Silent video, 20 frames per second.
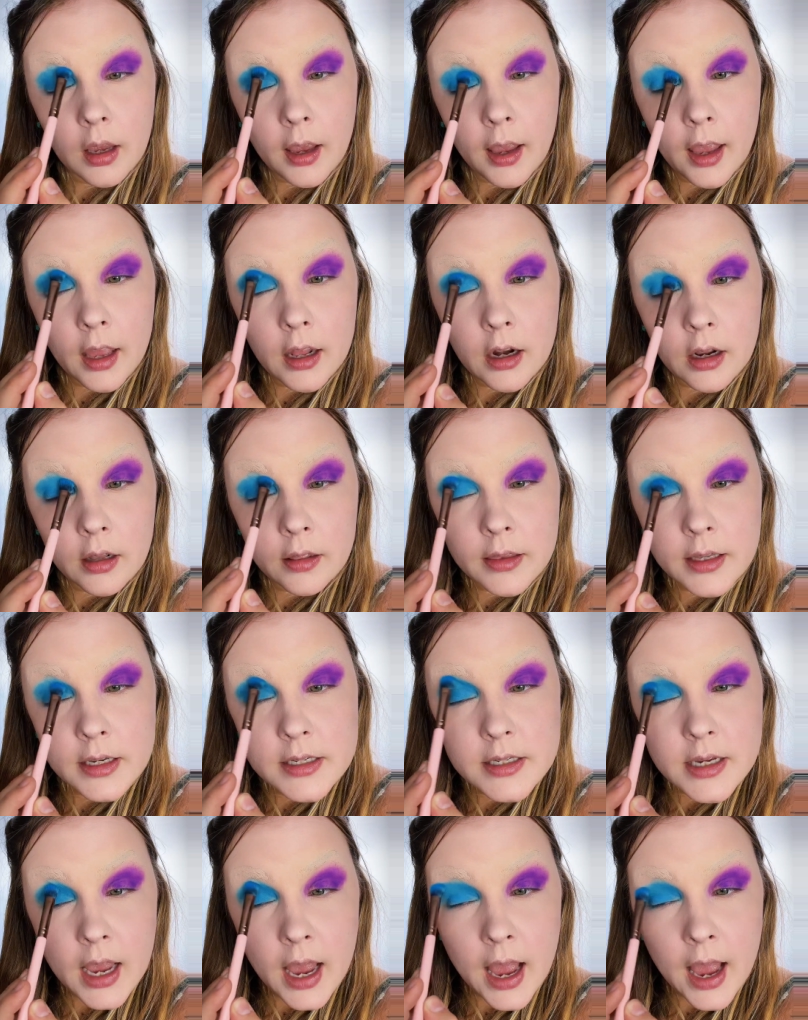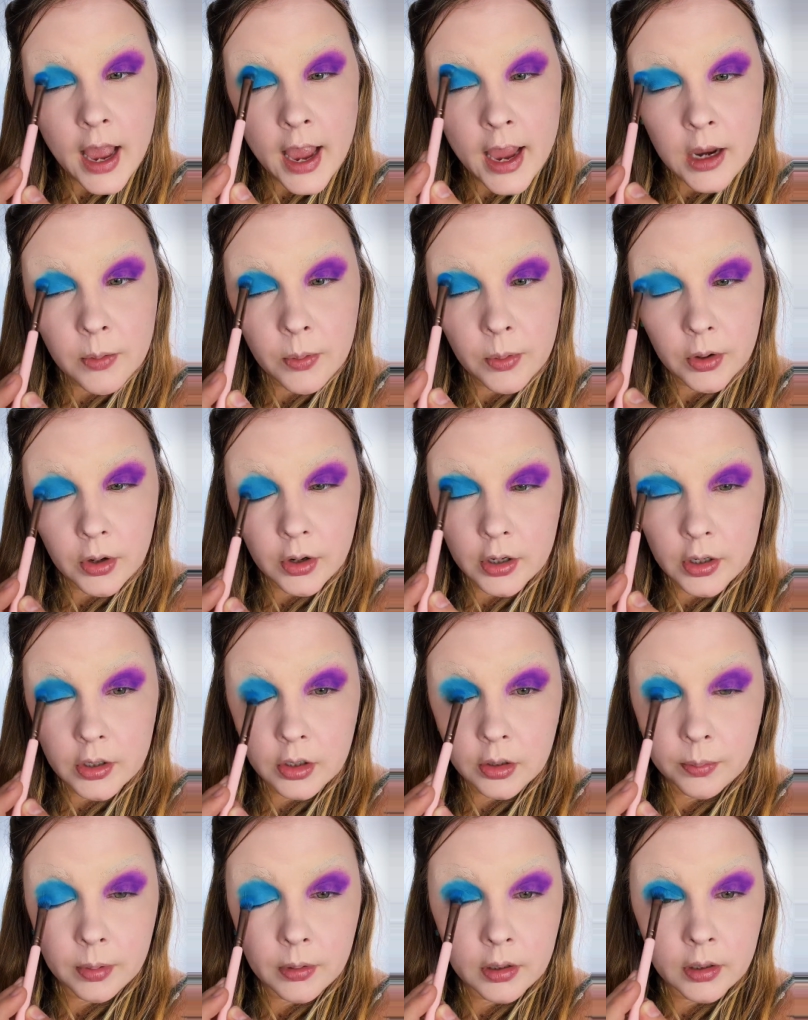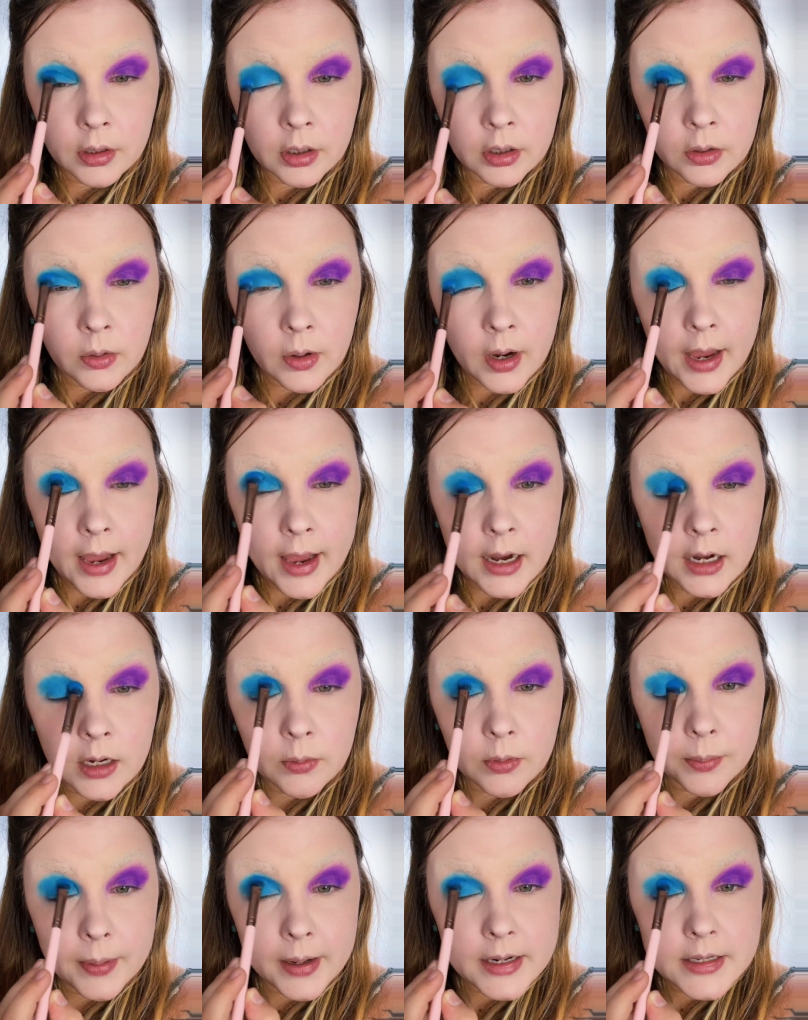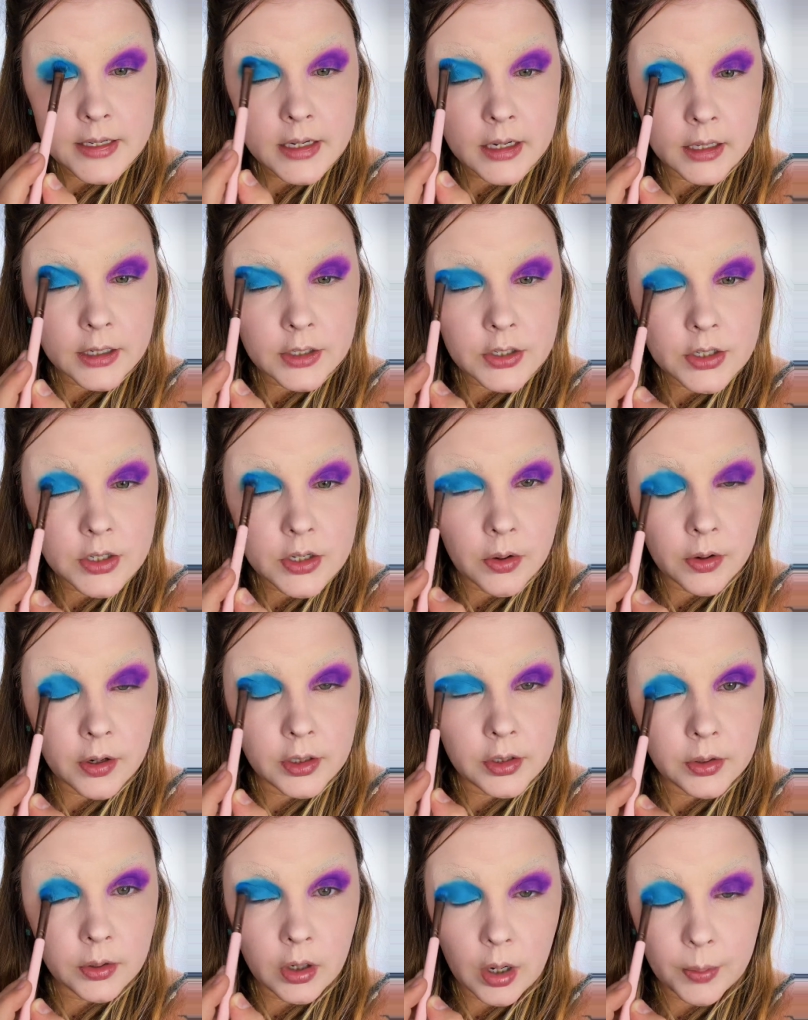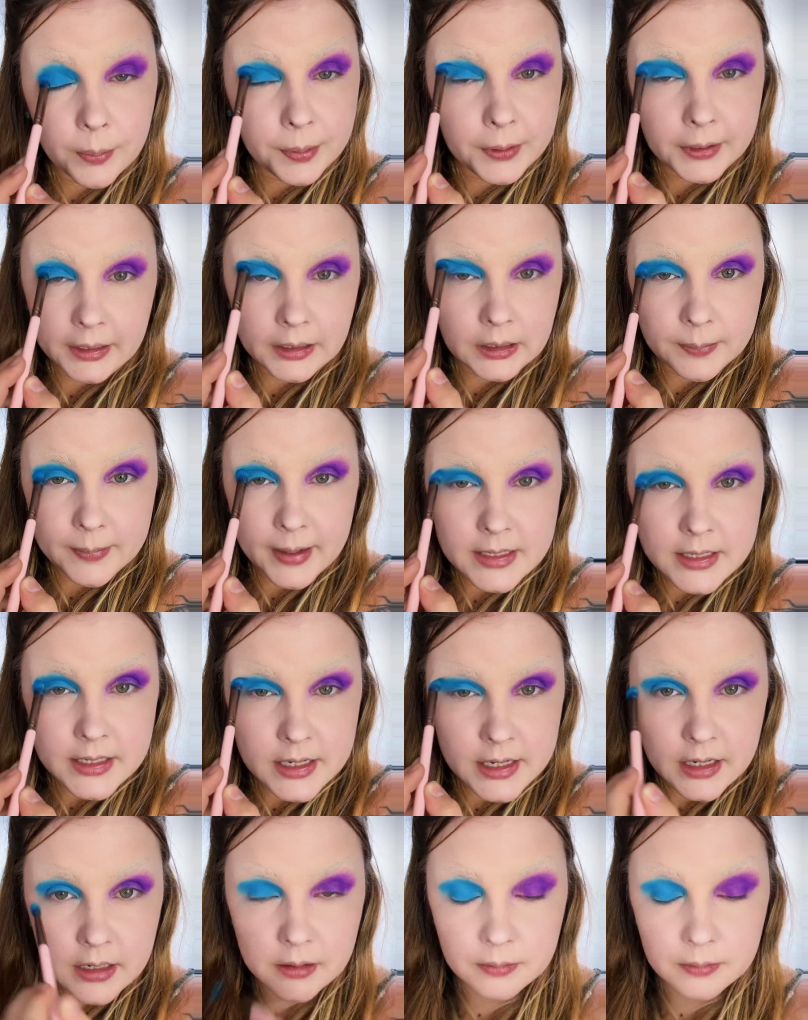And on this eye we're going to do blue, and we're basically just going to do completely messy.